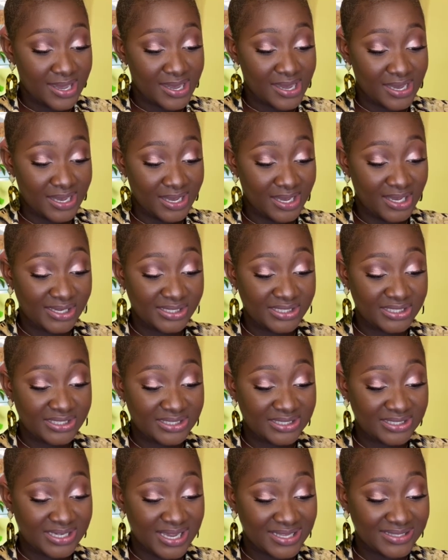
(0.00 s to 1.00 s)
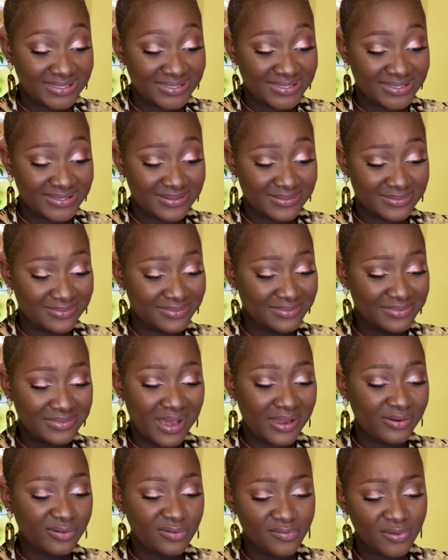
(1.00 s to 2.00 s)
A shut
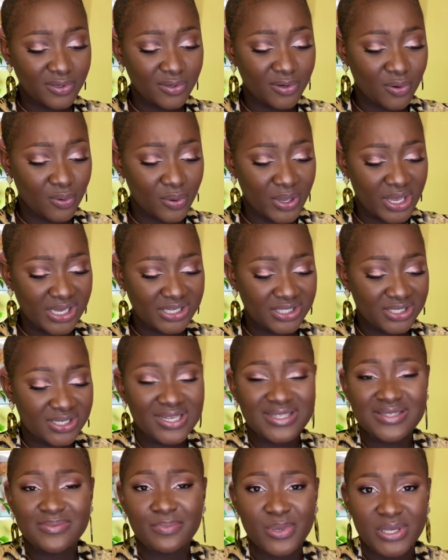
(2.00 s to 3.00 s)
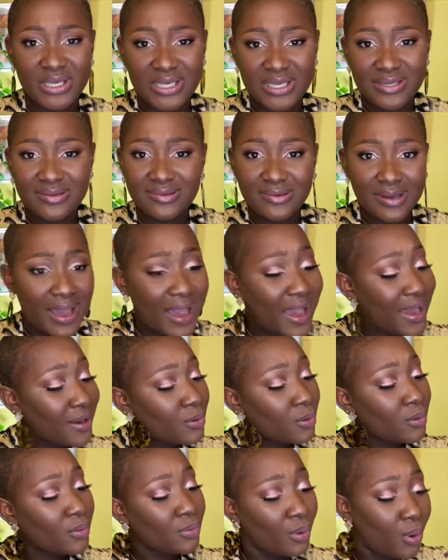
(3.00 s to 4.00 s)
I don't even know a shut B I
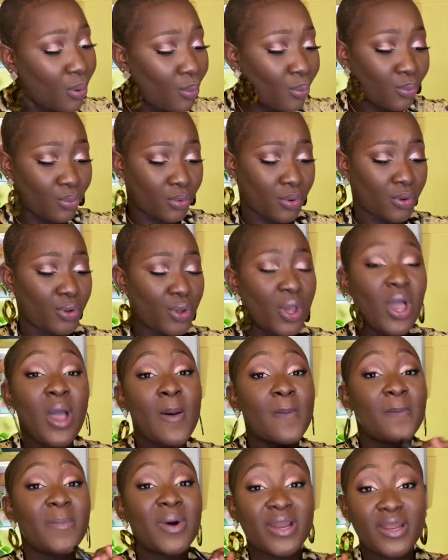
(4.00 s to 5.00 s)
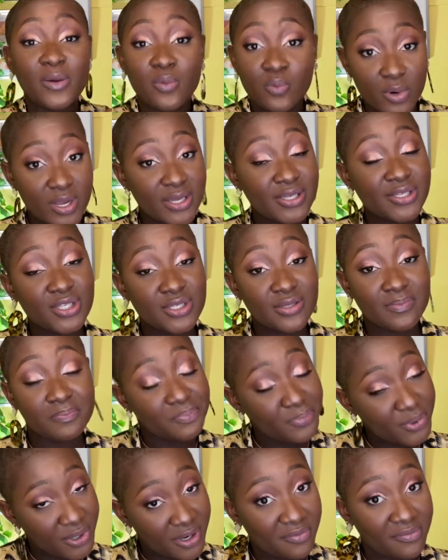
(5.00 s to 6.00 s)
don't know, but it works
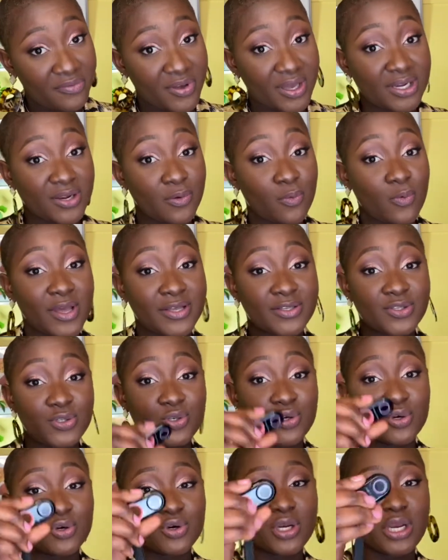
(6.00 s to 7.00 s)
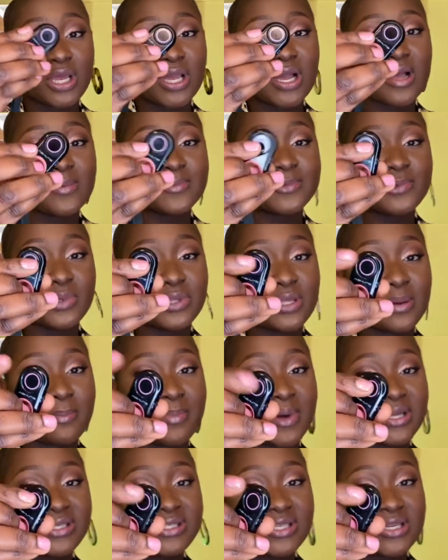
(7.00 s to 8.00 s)
perfect. It works good. It comes with a
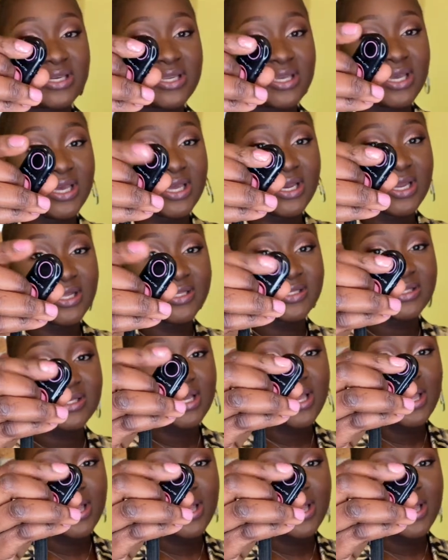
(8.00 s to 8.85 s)
button here that